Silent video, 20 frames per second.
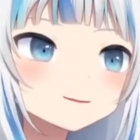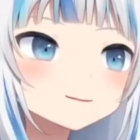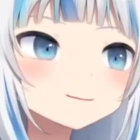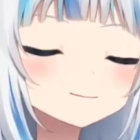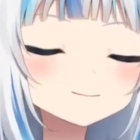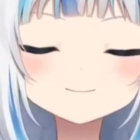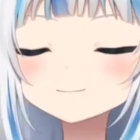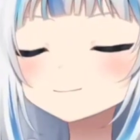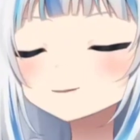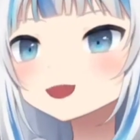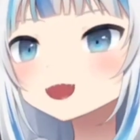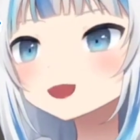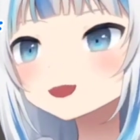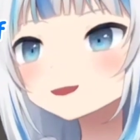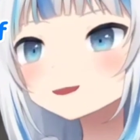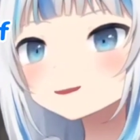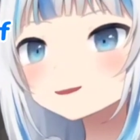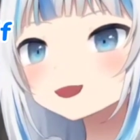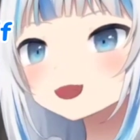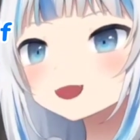I should have
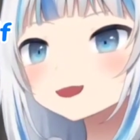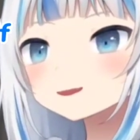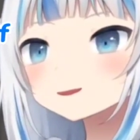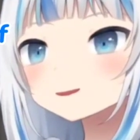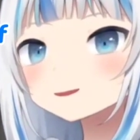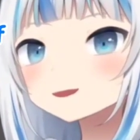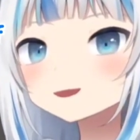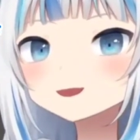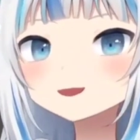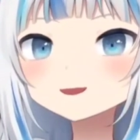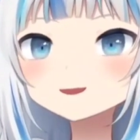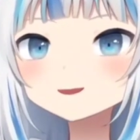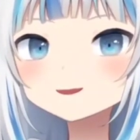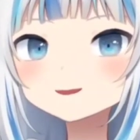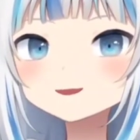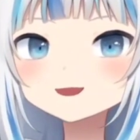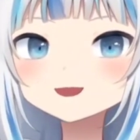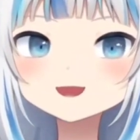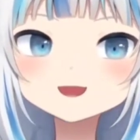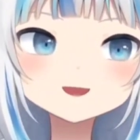asked if it was a jacuzzi
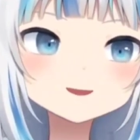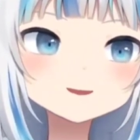tub.